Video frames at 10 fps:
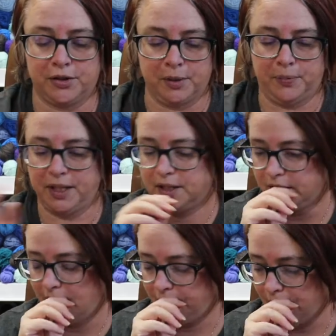or something to
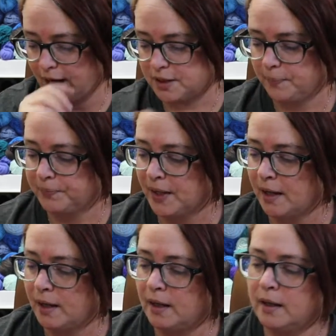that effect.
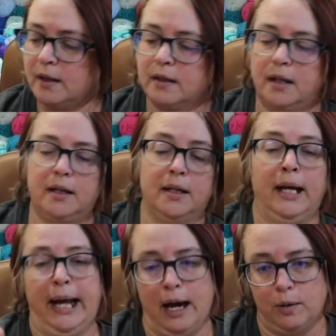
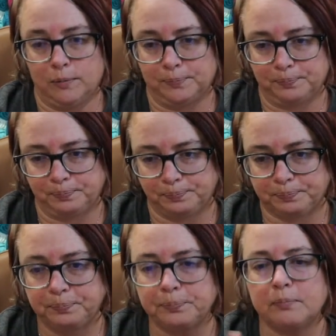Now,
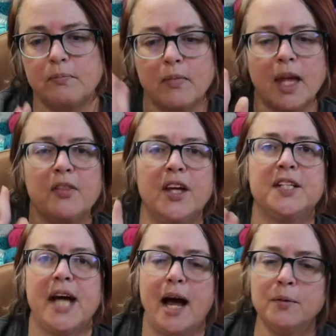the
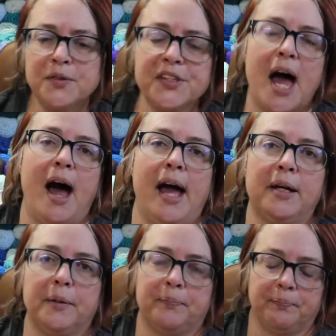downside.